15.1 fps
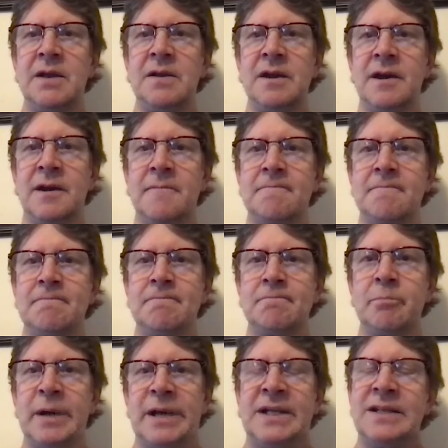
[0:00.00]

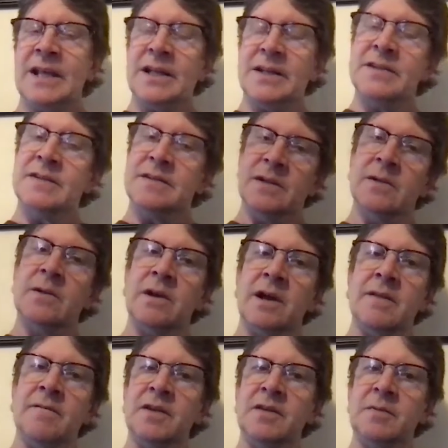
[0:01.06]
And but it's still
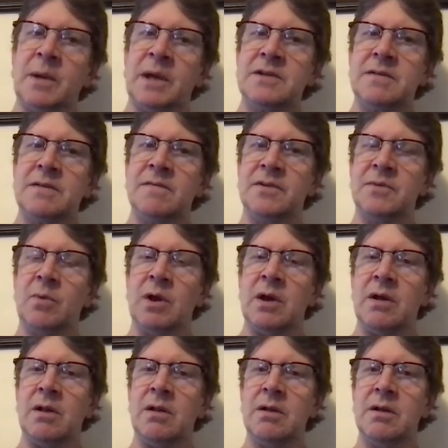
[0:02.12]
kind of expensive as
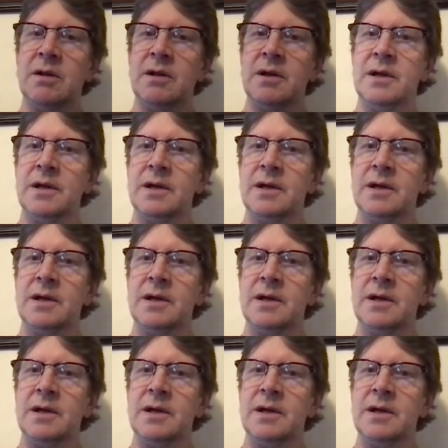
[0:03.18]
well.